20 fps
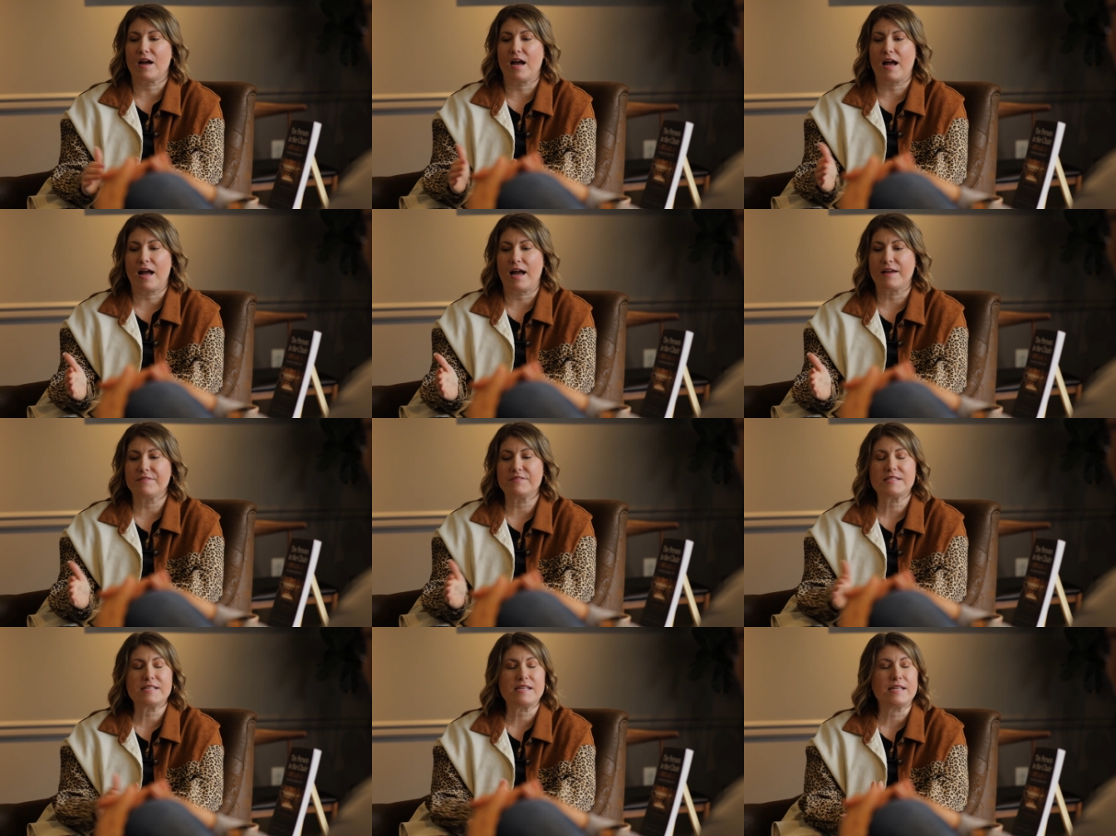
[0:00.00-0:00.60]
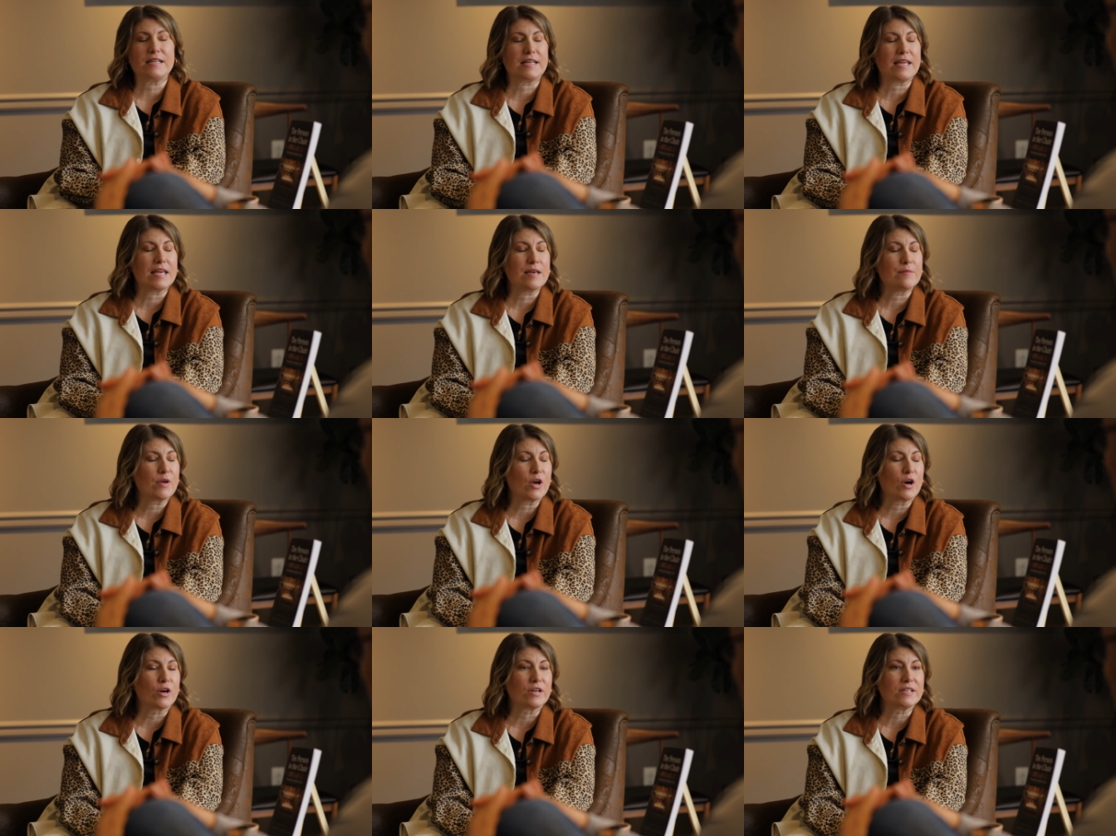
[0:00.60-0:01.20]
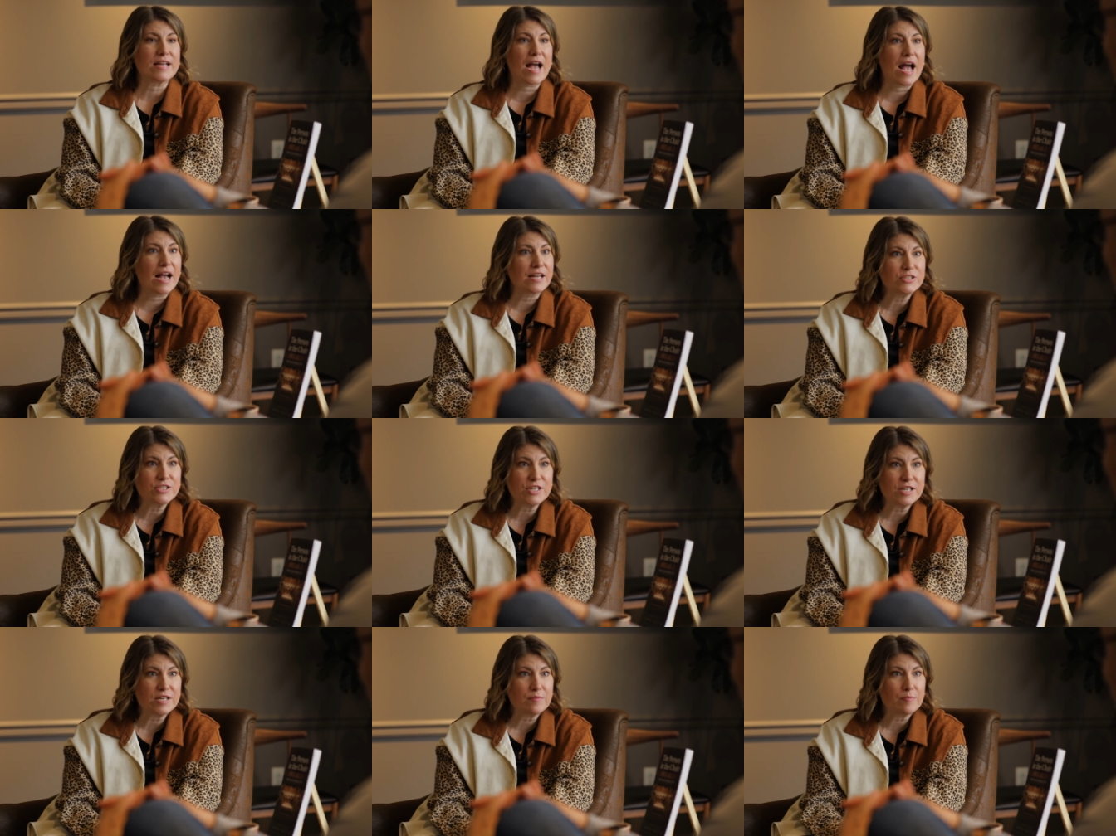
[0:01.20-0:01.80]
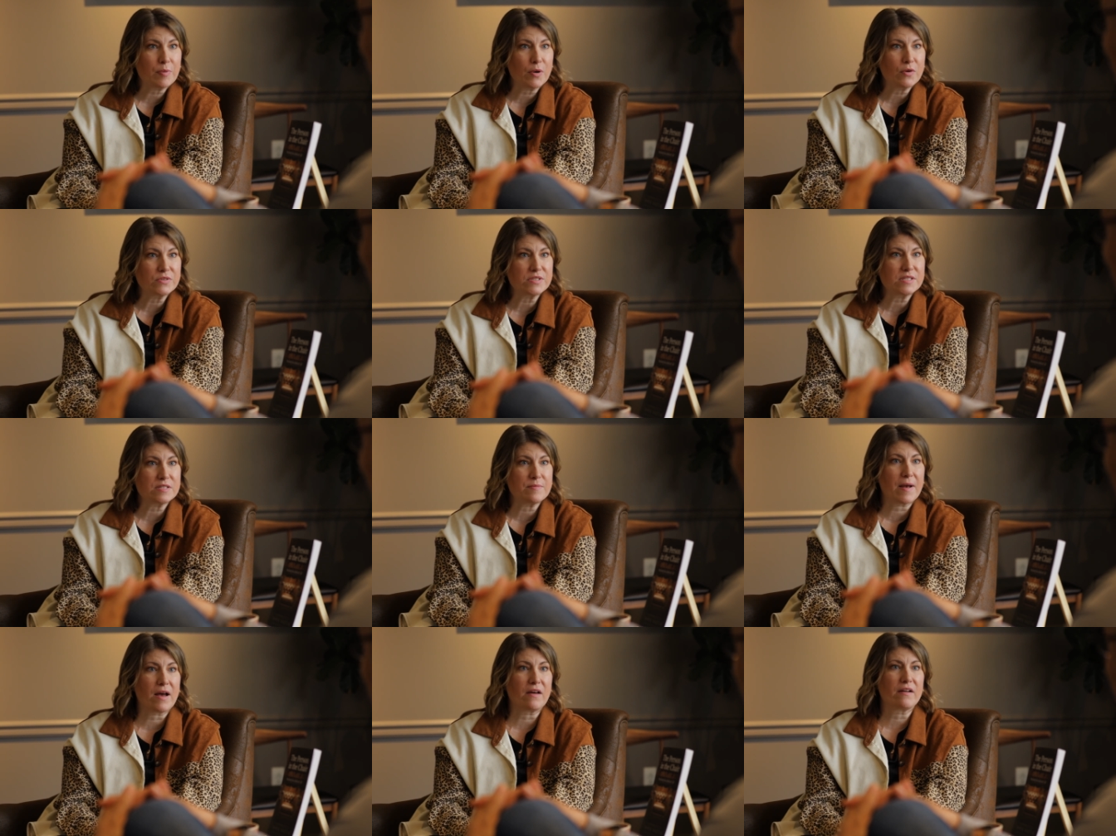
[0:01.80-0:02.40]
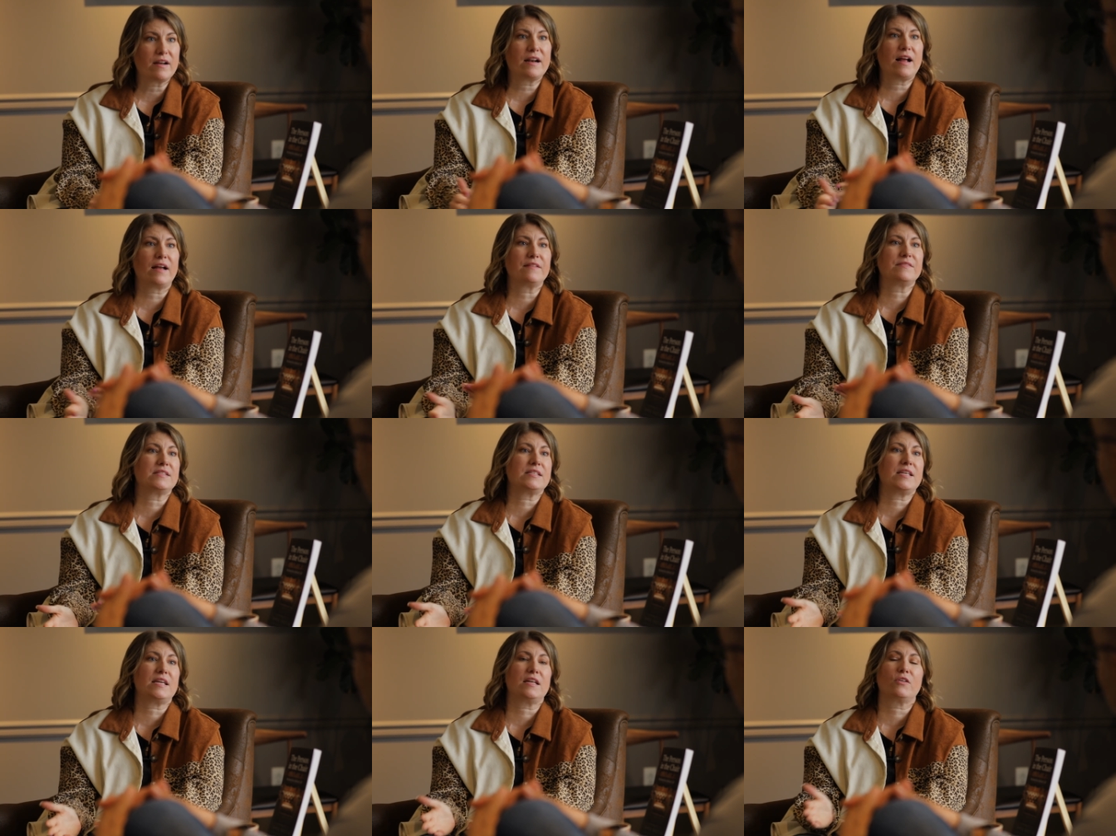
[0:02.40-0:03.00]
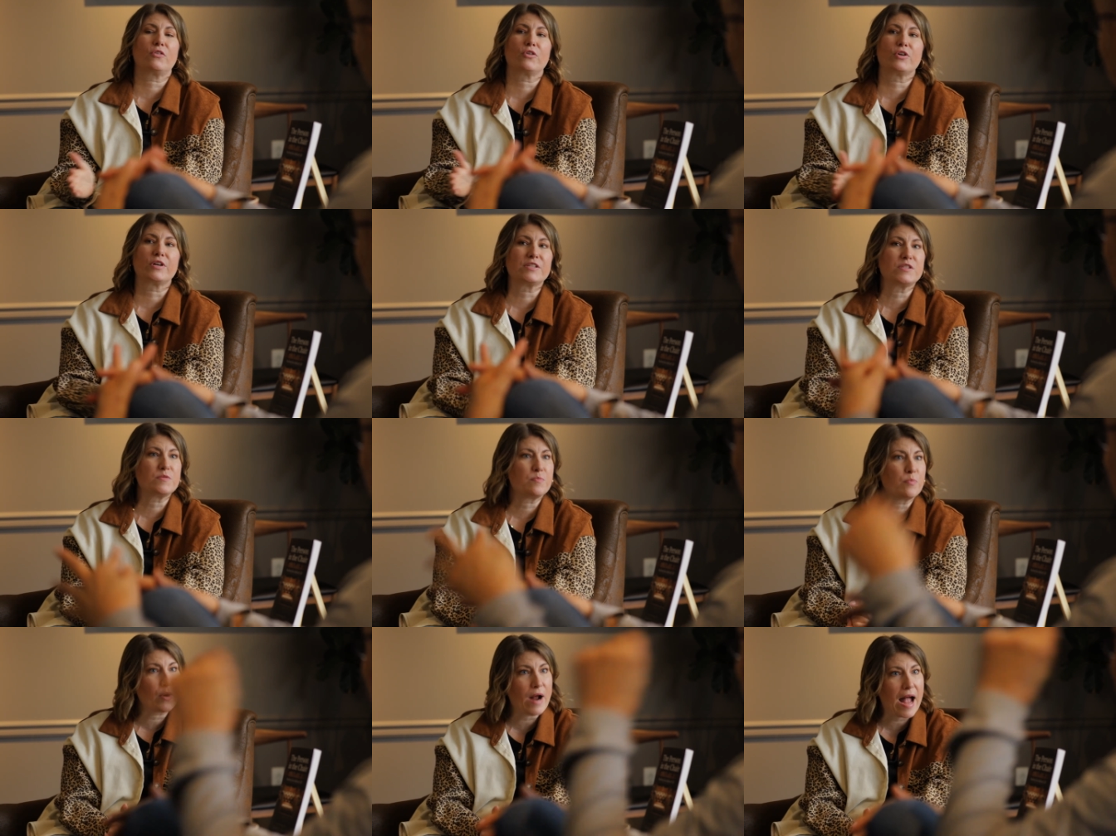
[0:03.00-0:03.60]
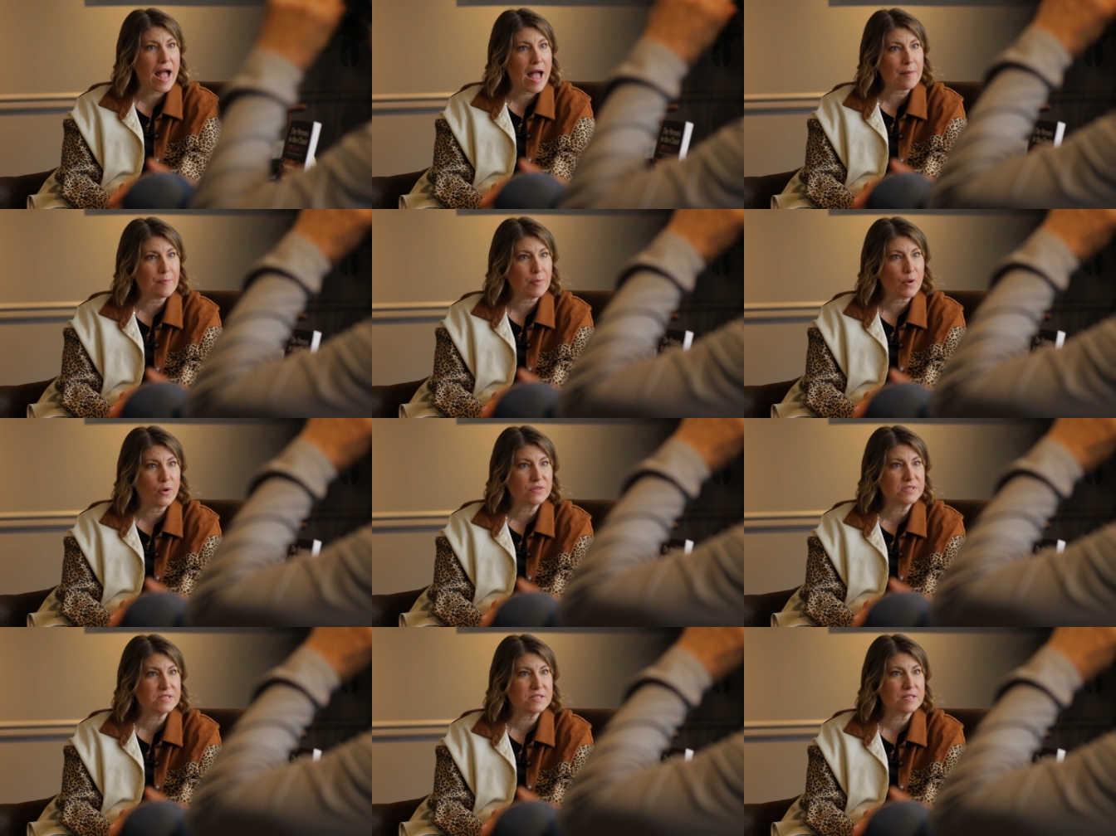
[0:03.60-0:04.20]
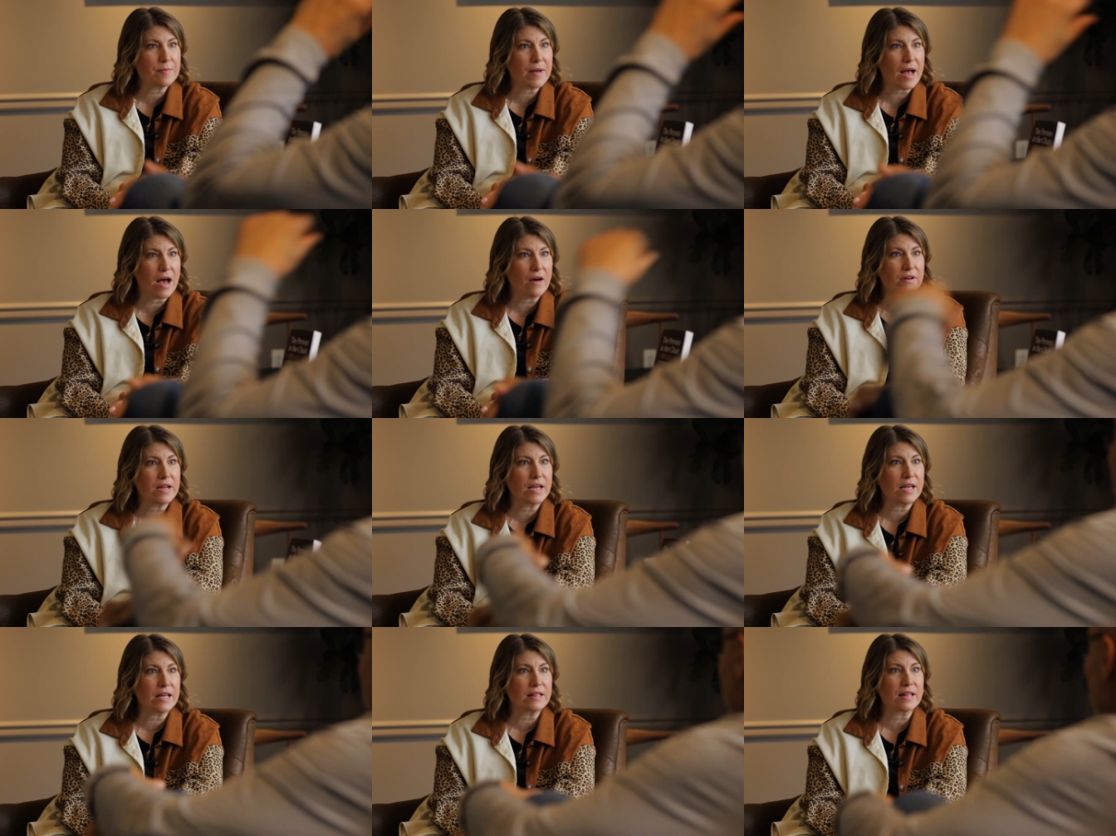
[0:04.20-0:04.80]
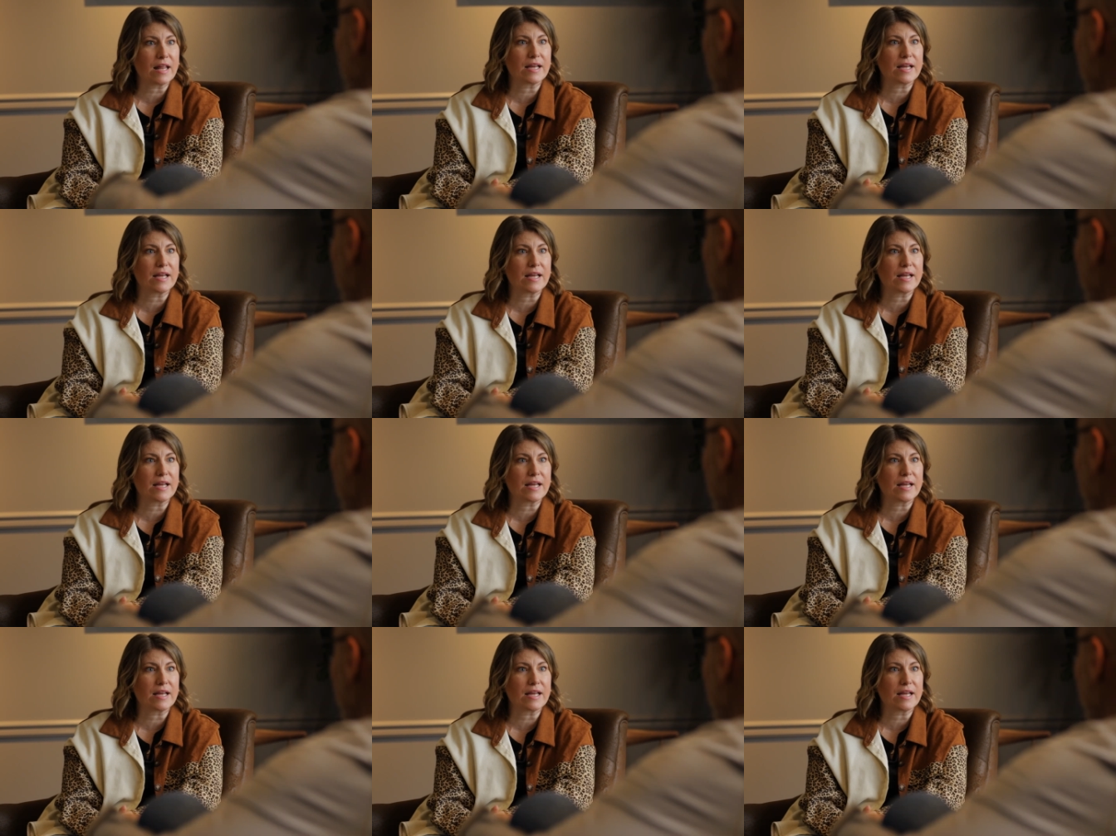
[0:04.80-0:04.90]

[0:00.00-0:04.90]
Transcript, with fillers: I've seen Kim Kardashian post about it. I've seen Chris Pratt post about it.